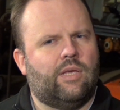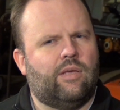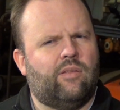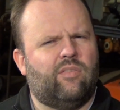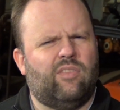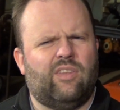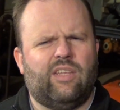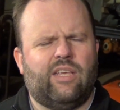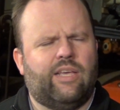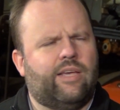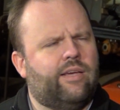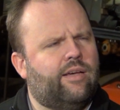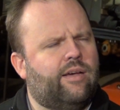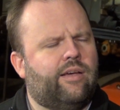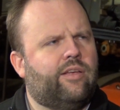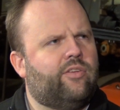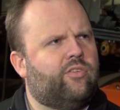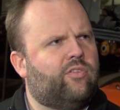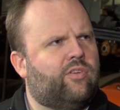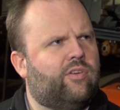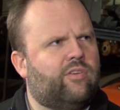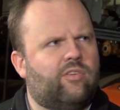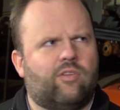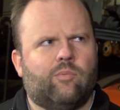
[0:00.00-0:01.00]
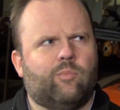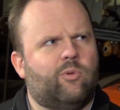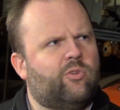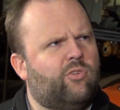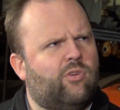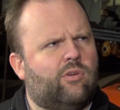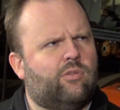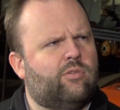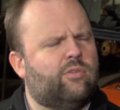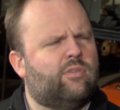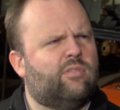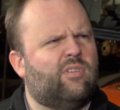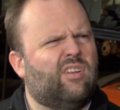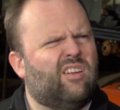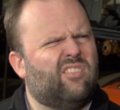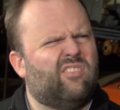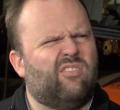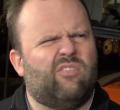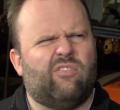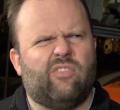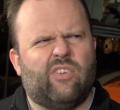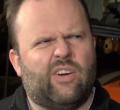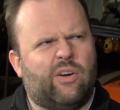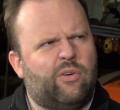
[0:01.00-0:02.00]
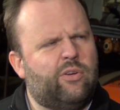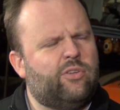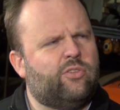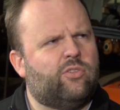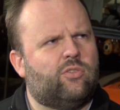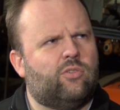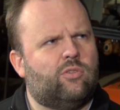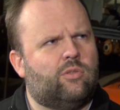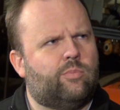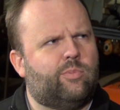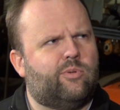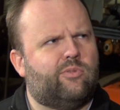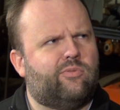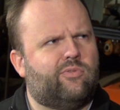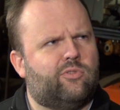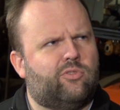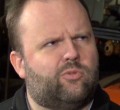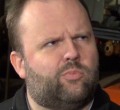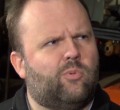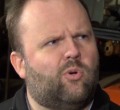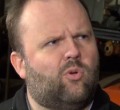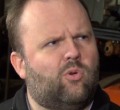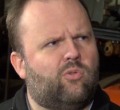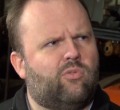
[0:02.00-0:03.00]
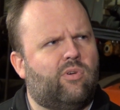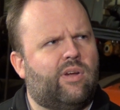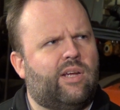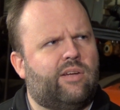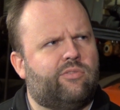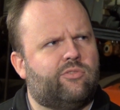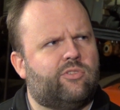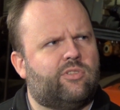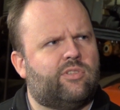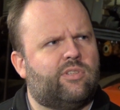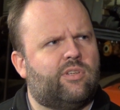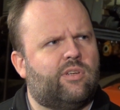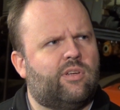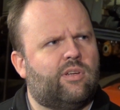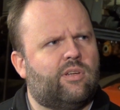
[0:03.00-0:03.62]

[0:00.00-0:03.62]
And the AIS system is also not very suitable for small crafts.